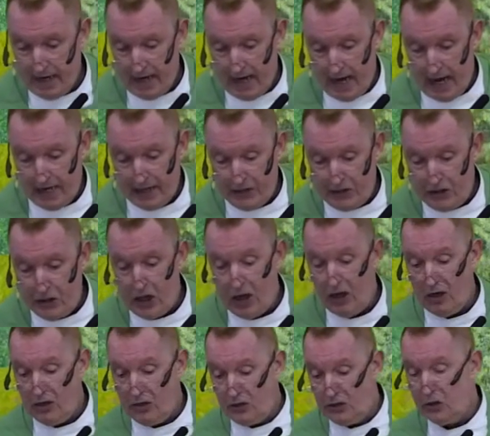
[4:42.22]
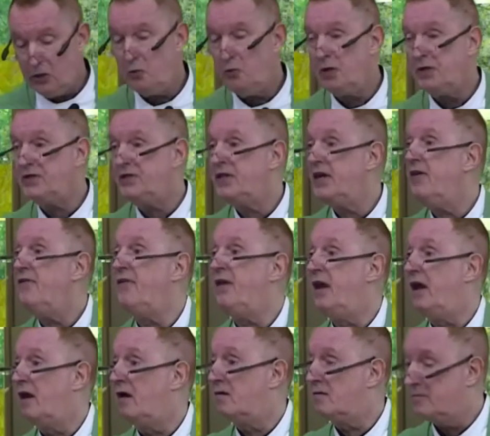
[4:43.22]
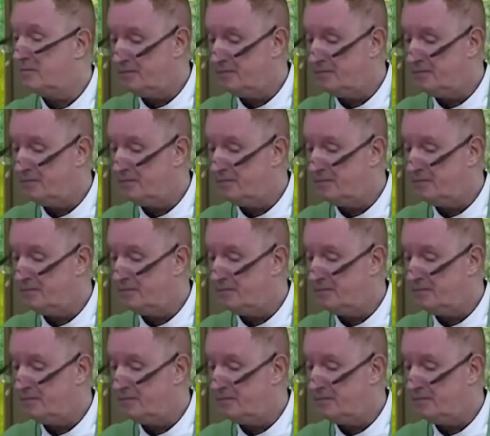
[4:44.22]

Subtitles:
and judge what's in there.